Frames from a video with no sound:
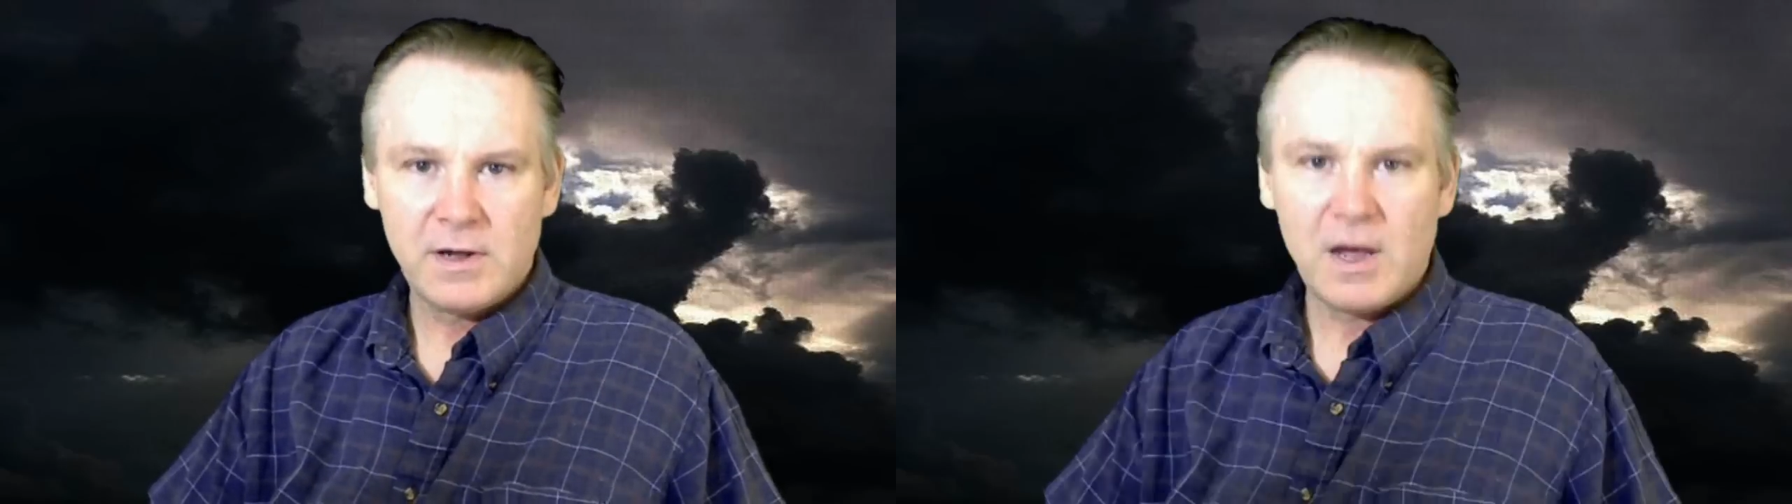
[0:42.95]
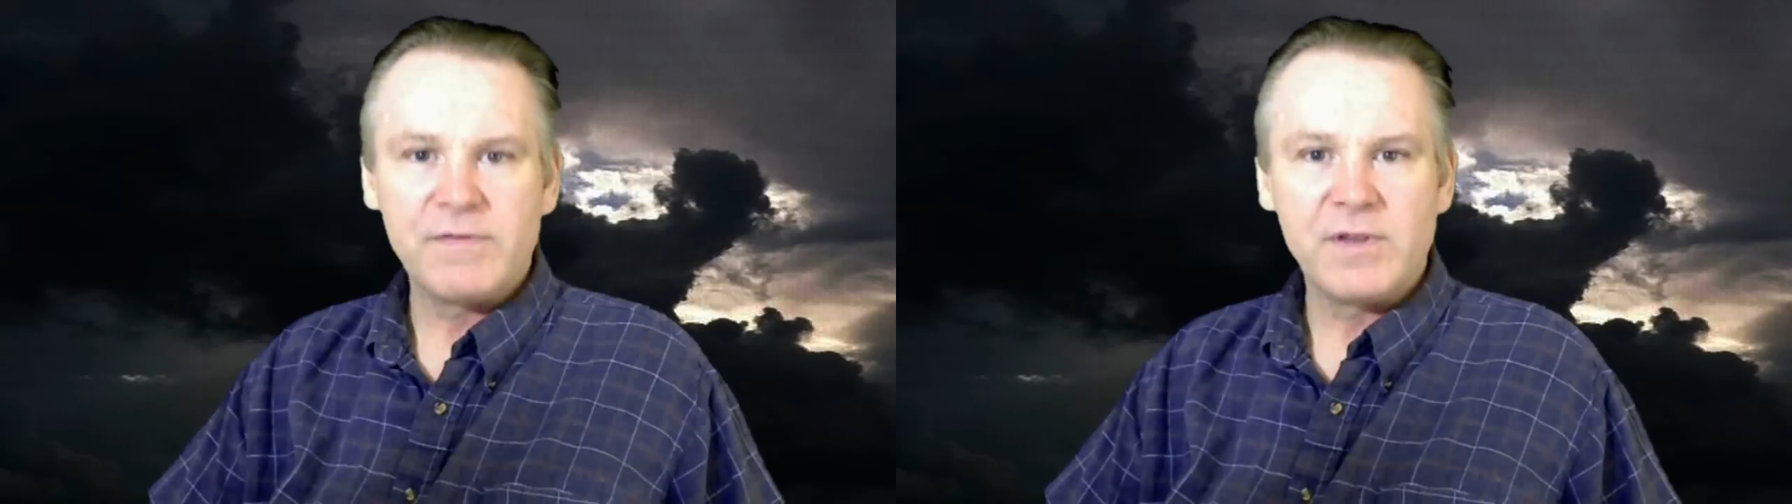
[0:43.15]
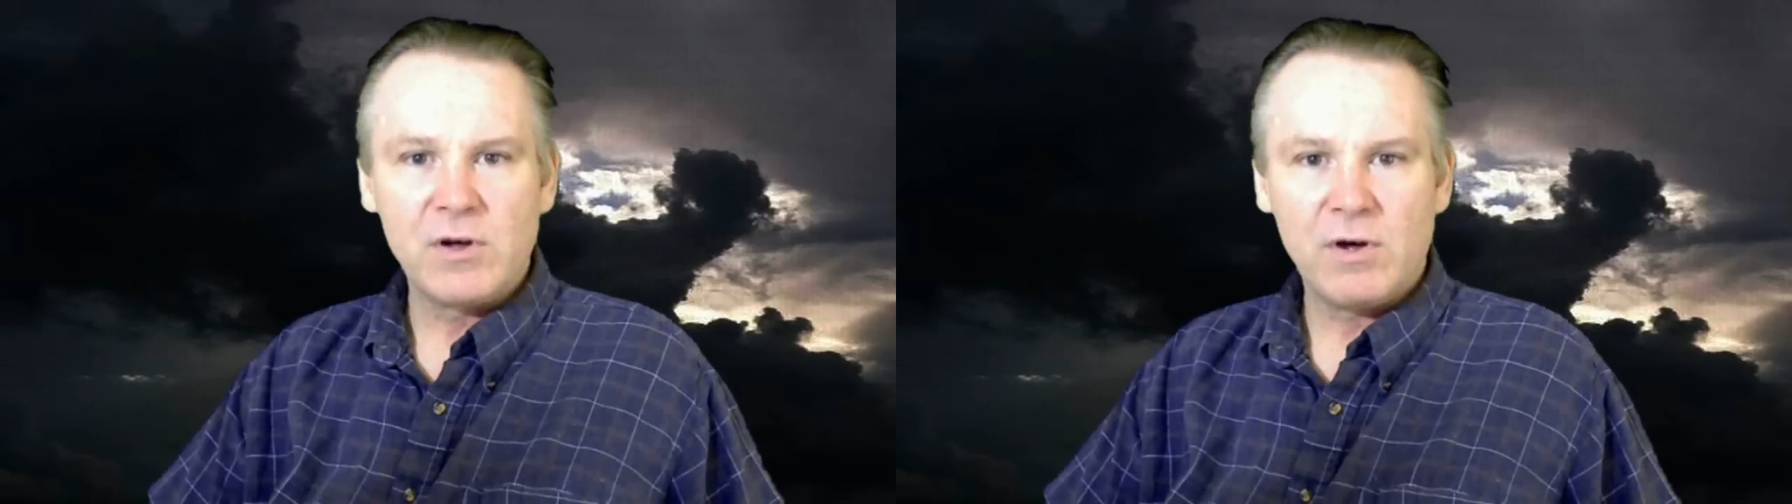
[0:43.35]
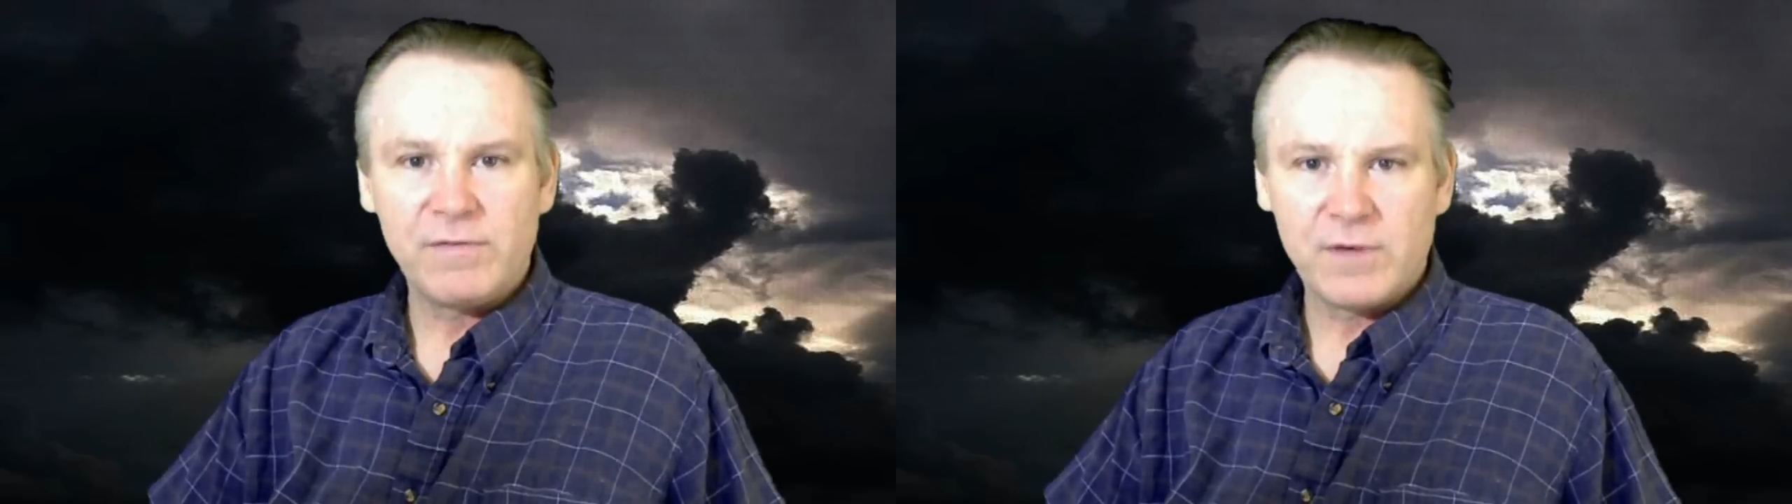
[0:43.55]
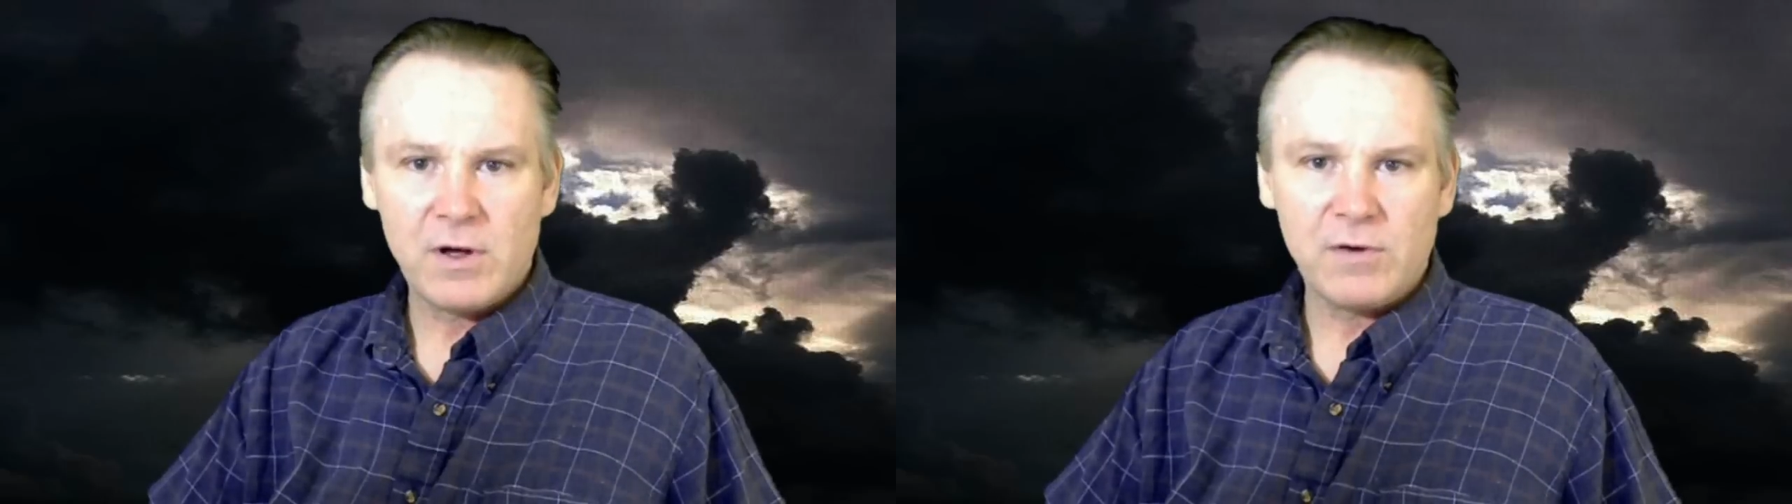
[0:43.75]
of the
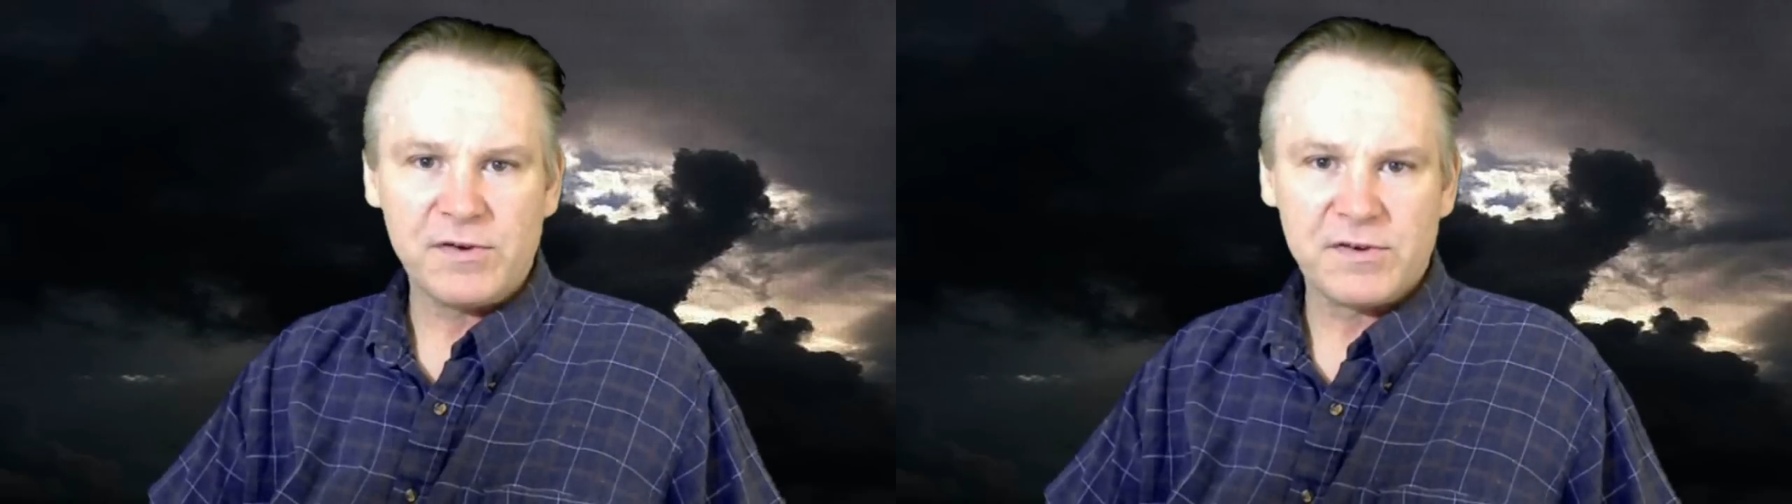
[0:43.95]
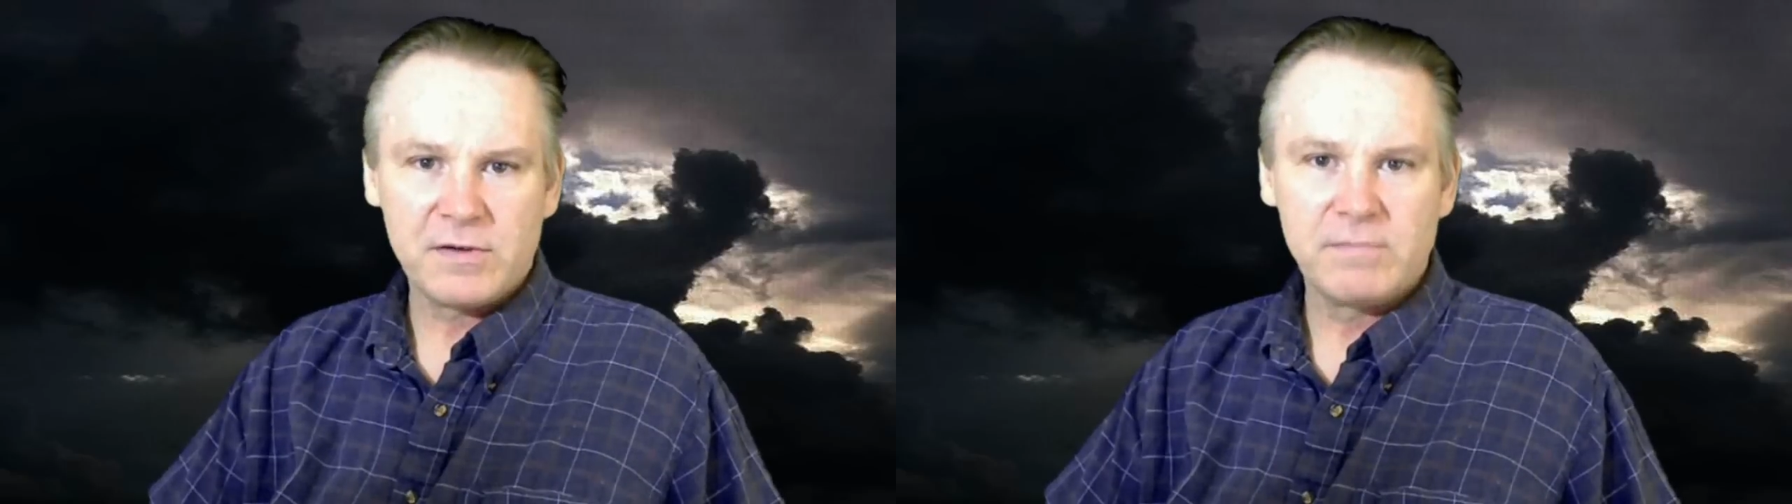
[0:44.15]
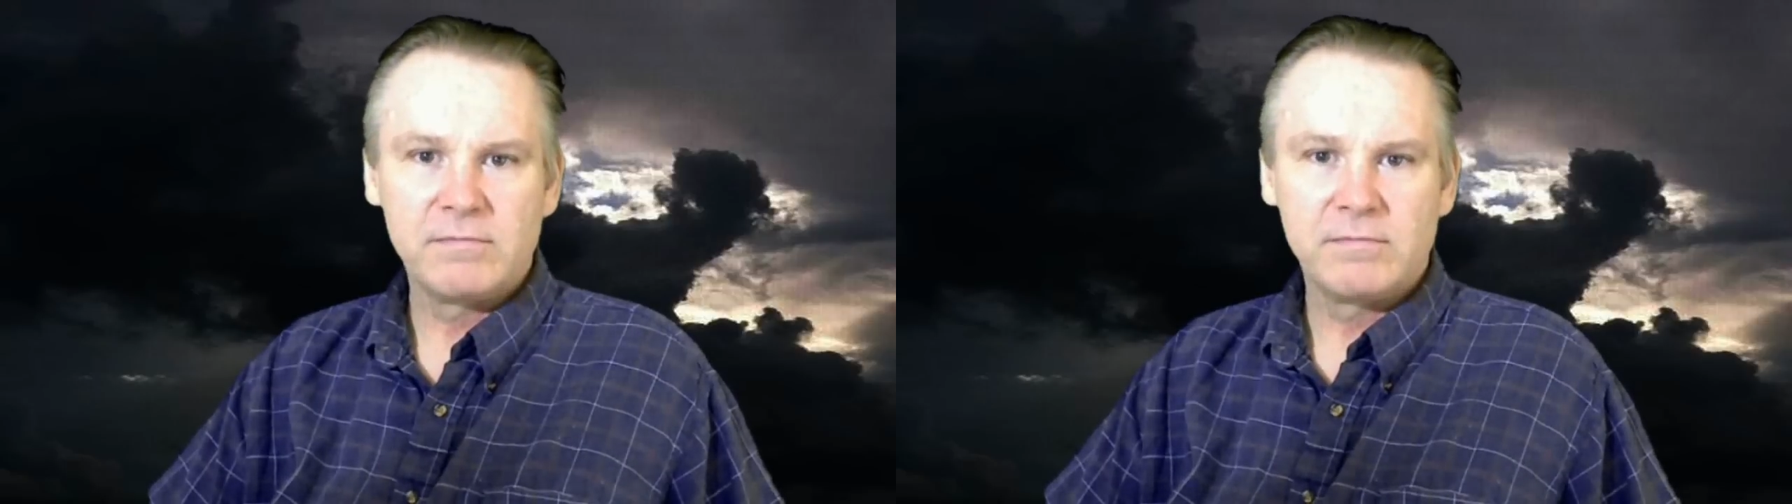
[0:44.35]
Gulf Coast.